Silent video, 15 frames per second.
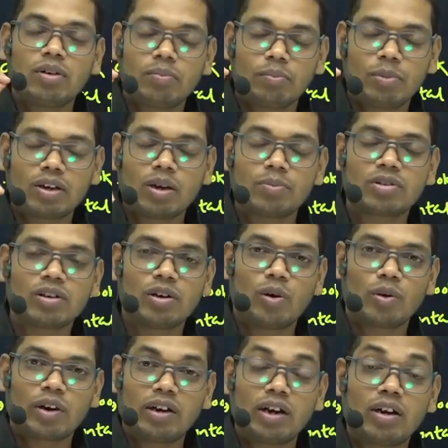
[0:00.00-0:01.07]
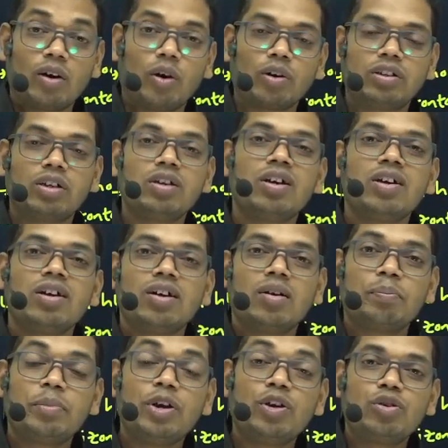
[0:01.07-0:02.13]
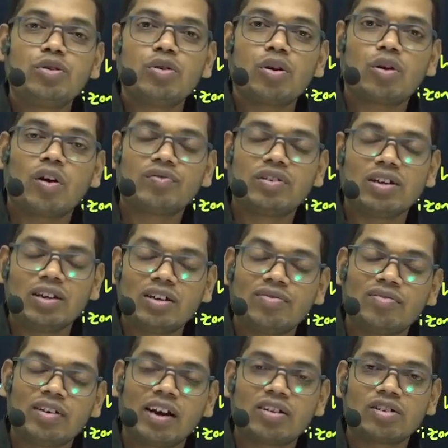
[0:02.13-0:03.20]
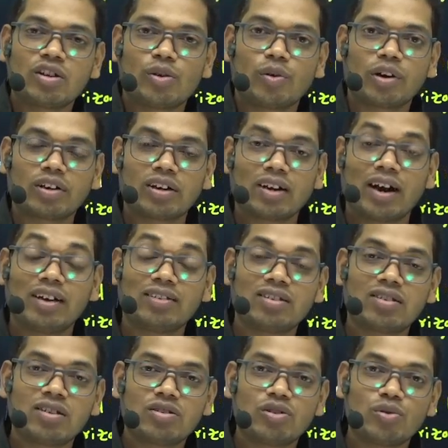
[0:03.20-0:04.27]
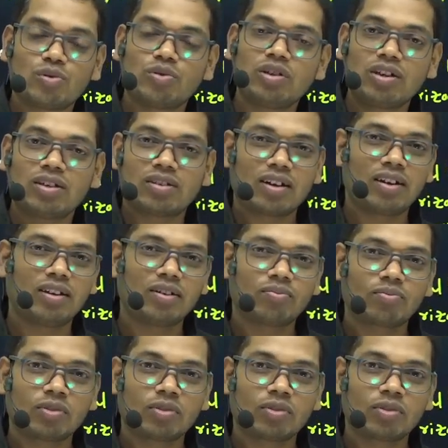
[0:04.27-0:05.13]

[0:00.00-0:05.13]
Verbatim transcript: becomes elongated, or the petiole of the leaf gets elongated, and this is due to the ethylene.